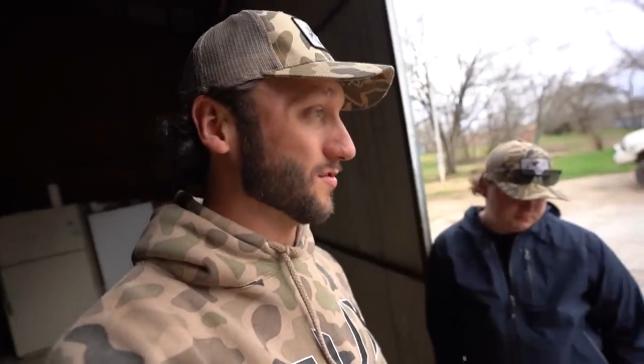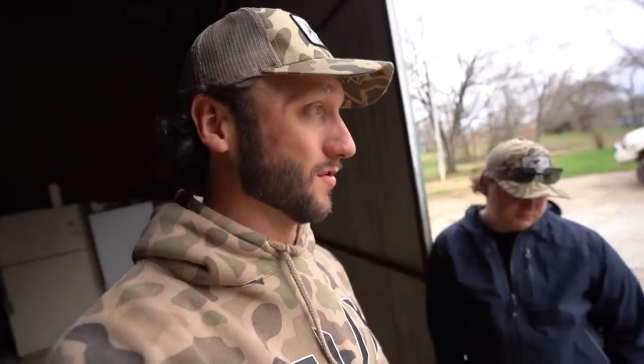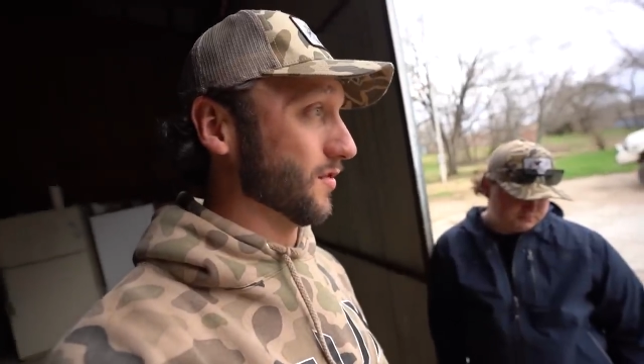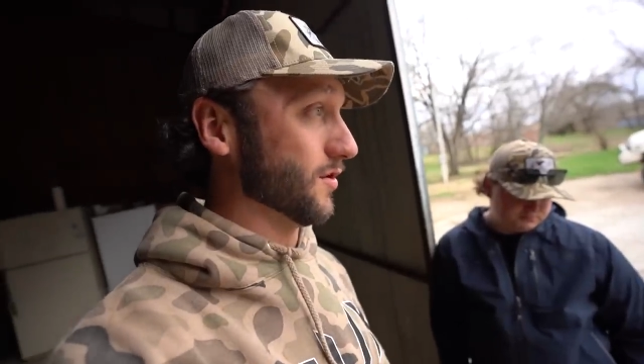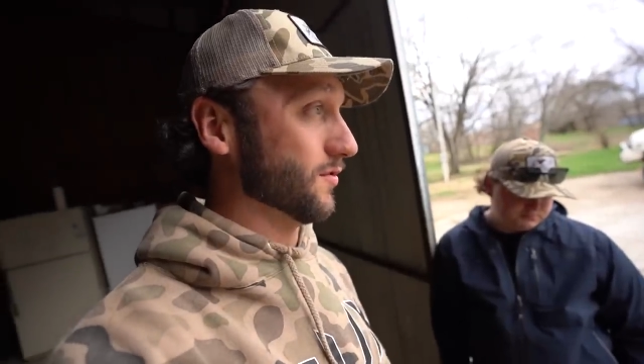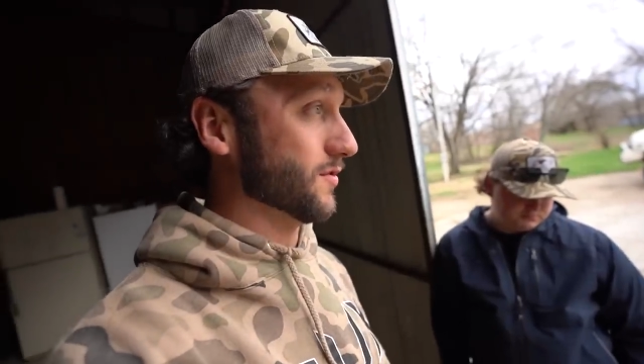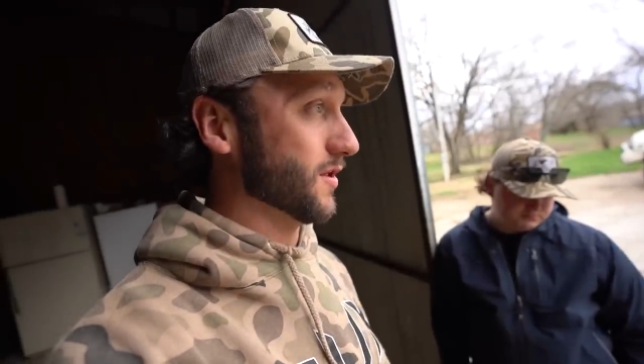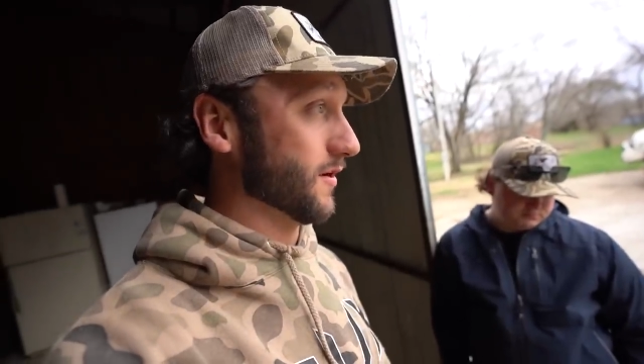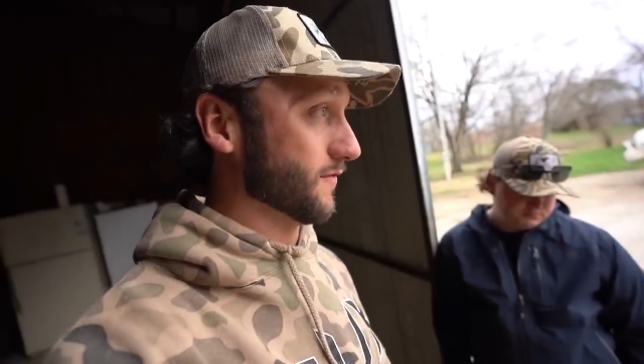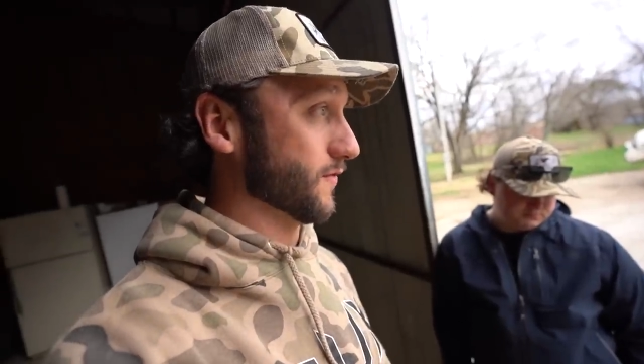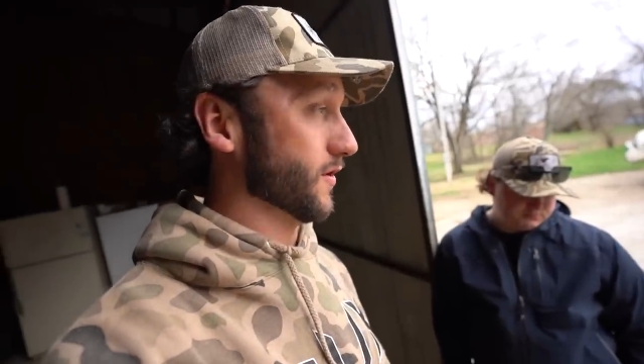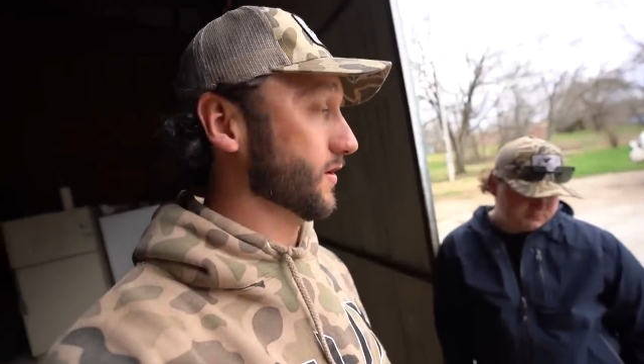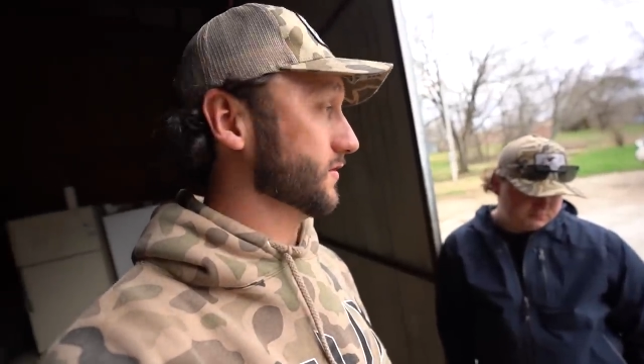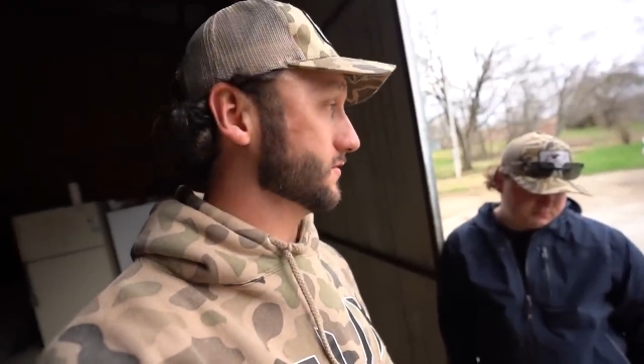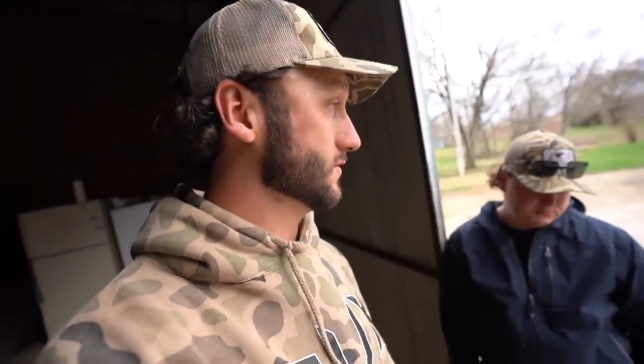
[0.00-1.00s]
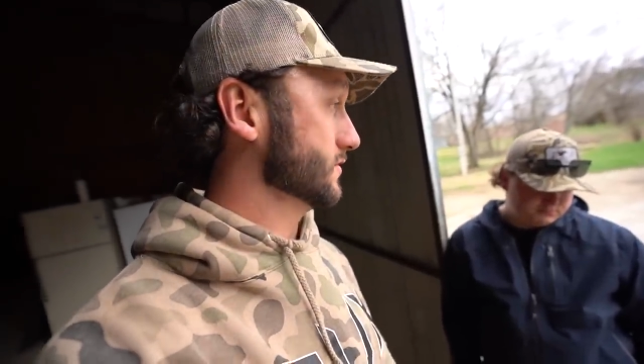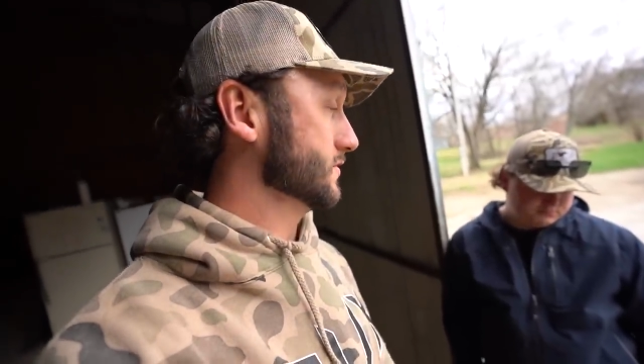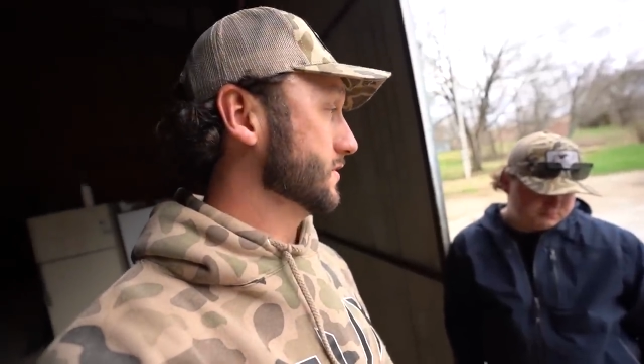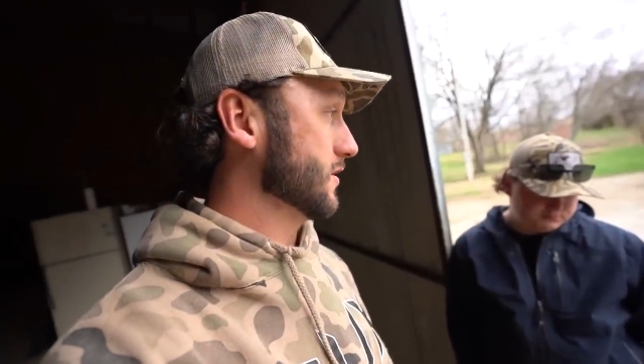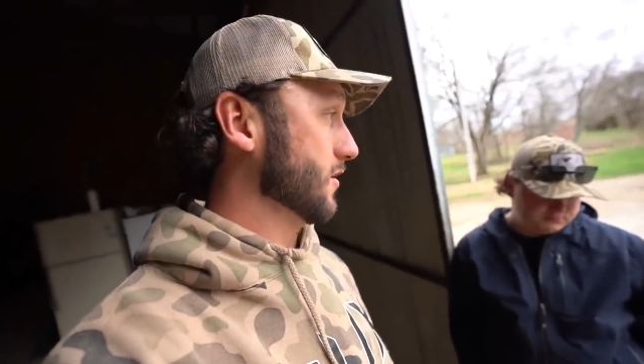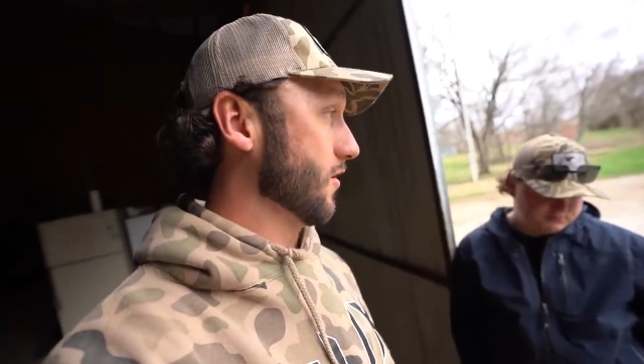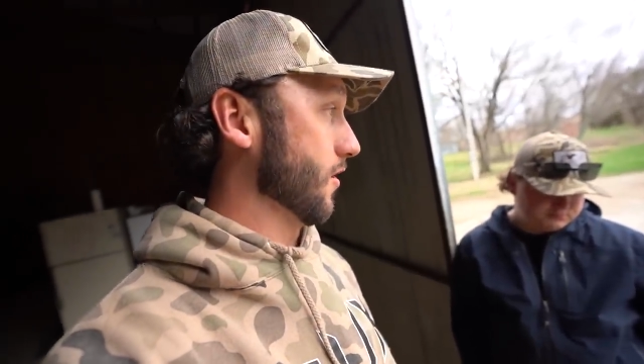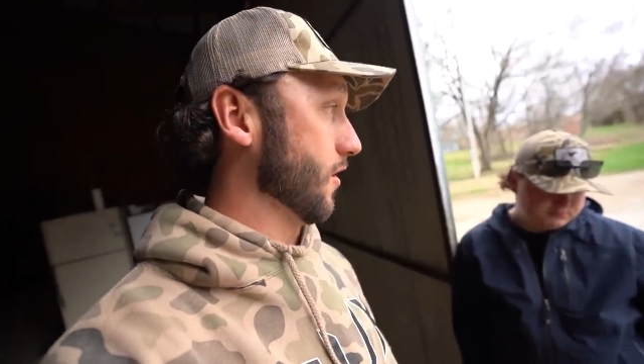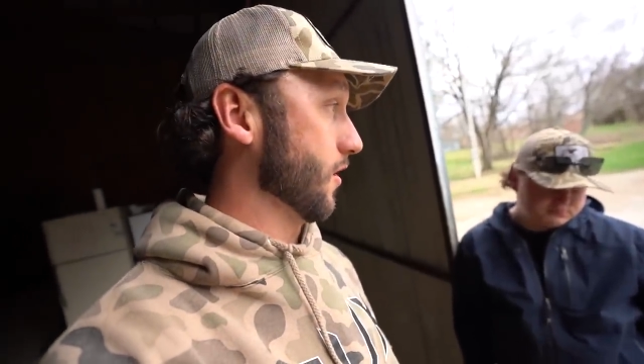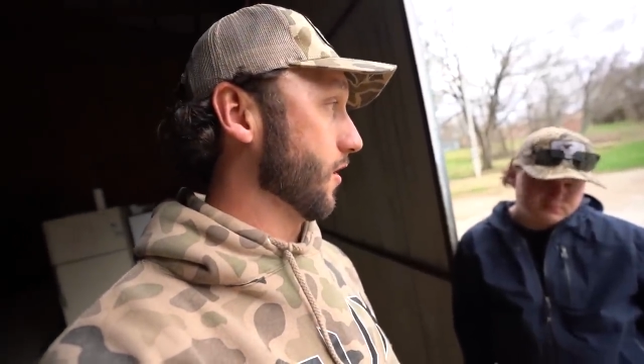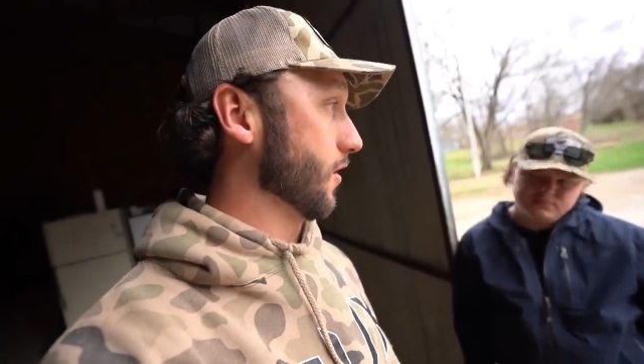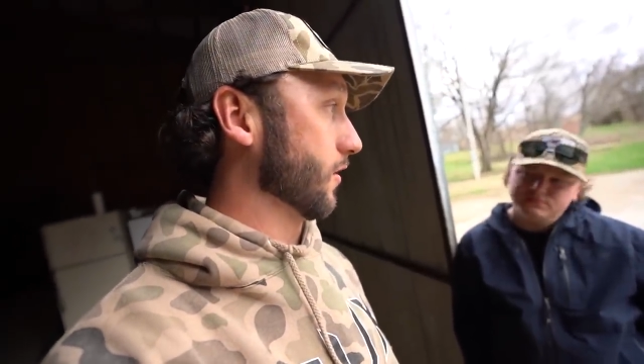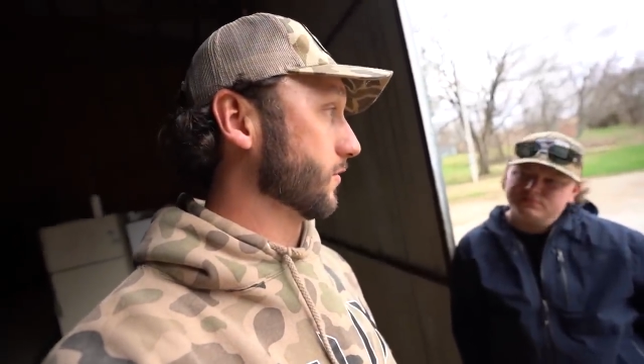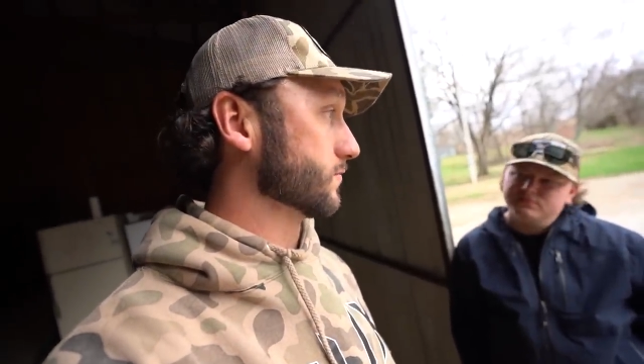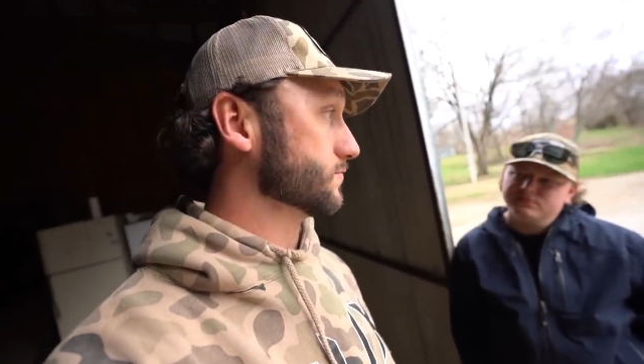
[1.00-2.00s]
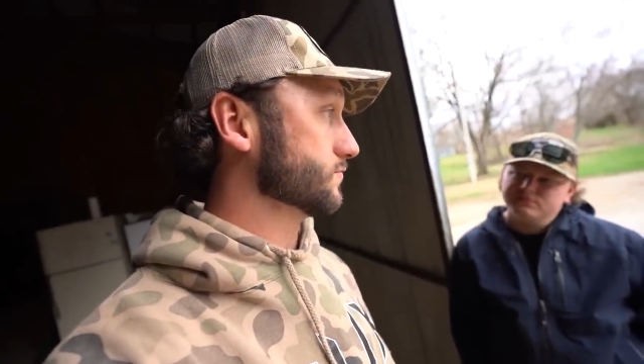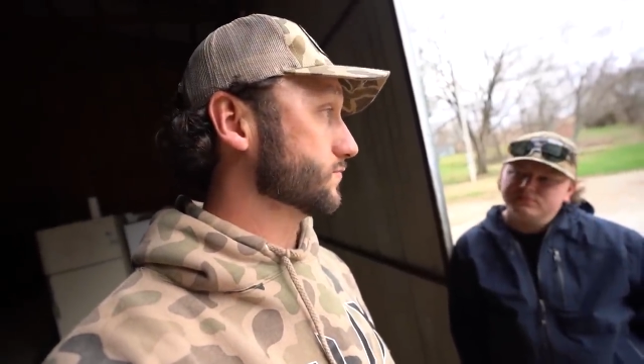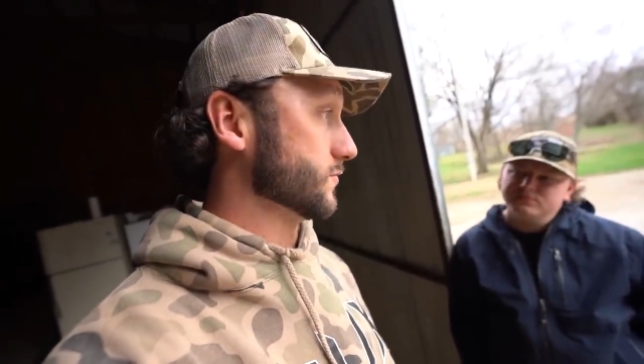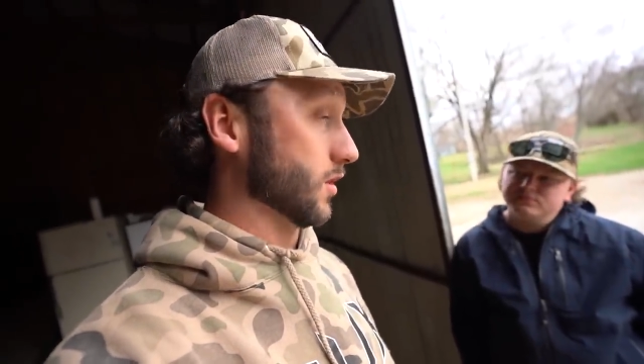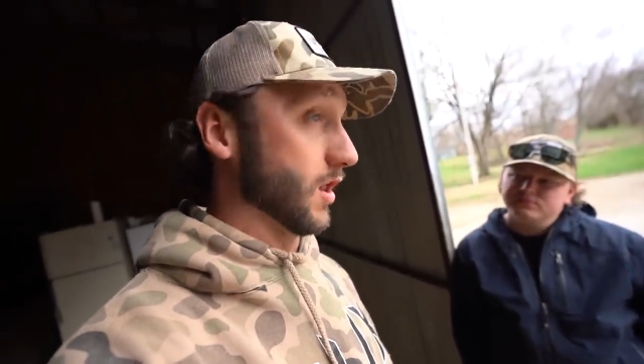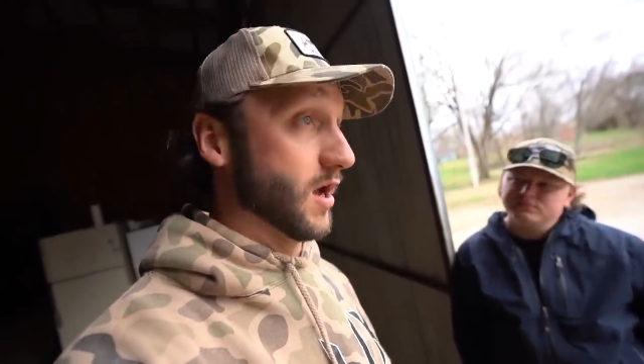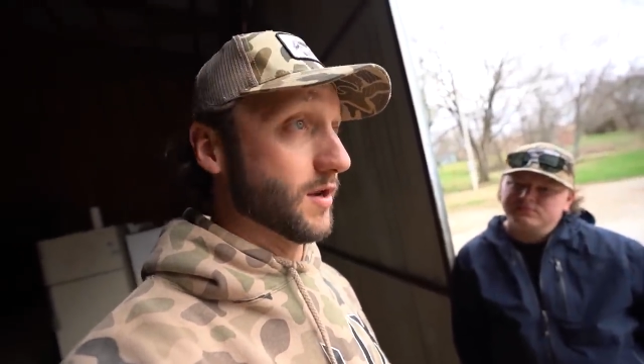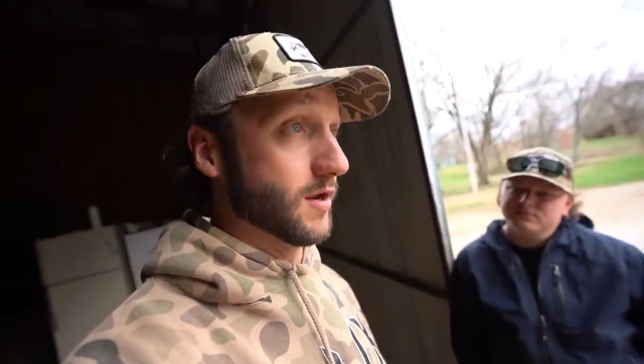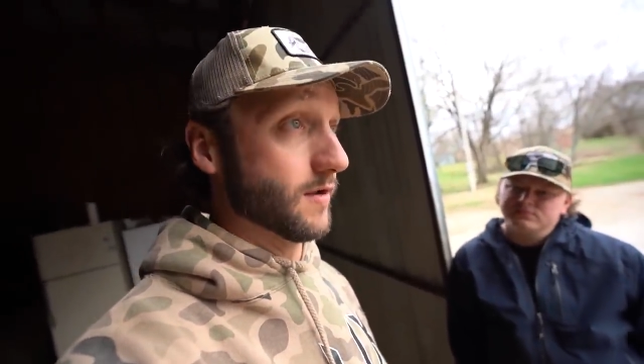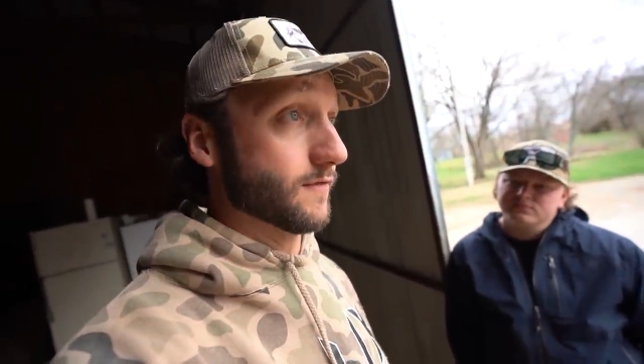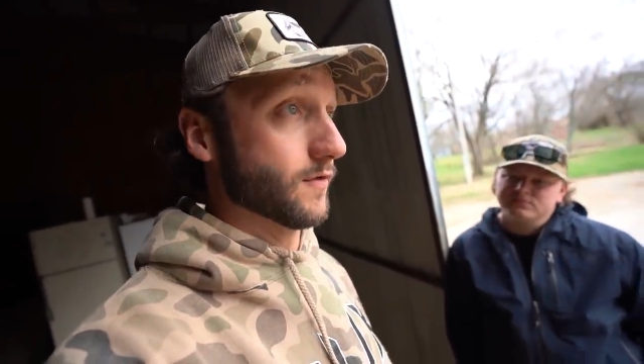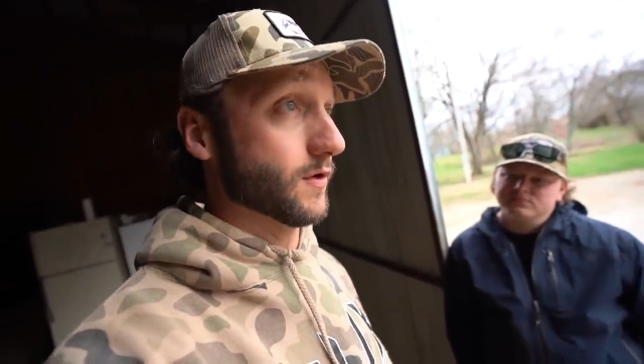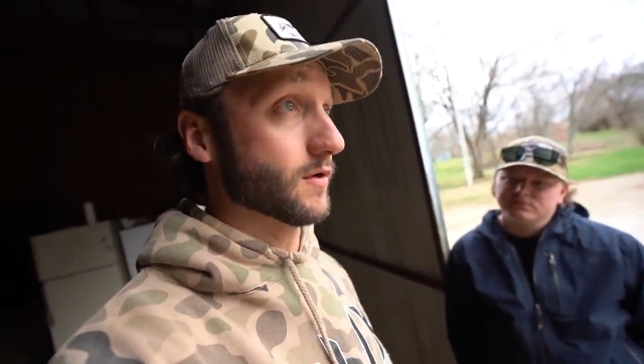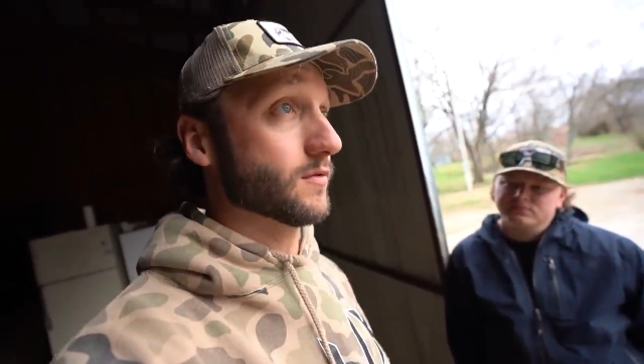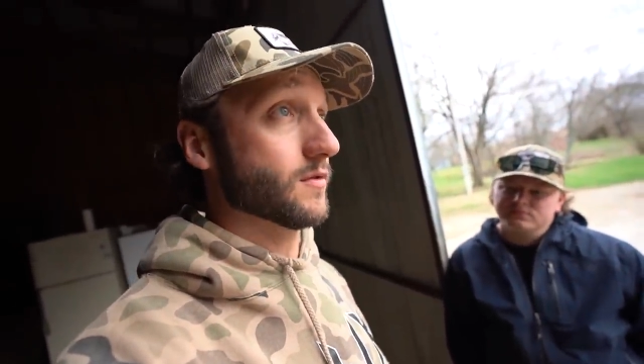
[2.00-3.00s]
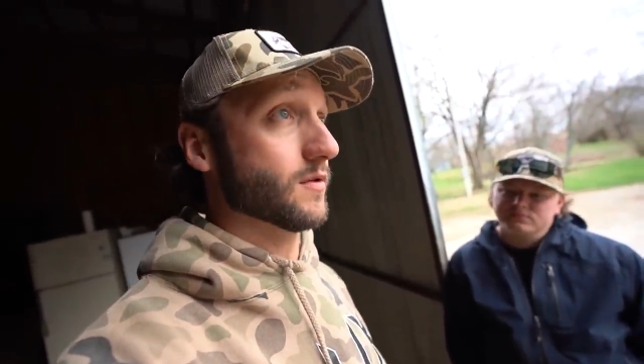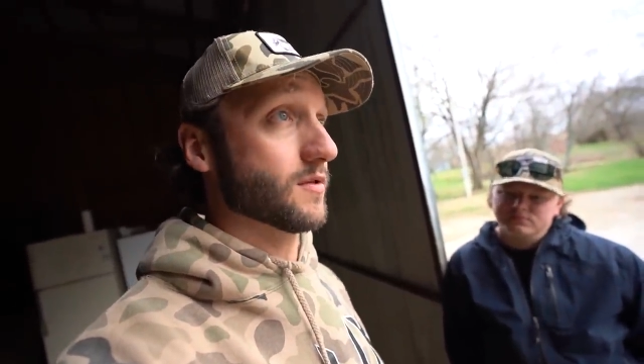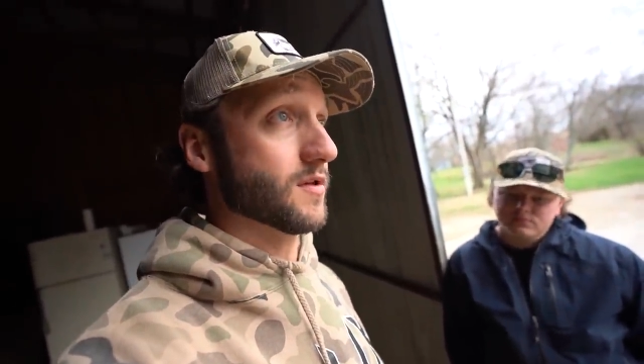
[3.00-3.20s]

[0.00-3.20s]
is a little different, um, a lot different.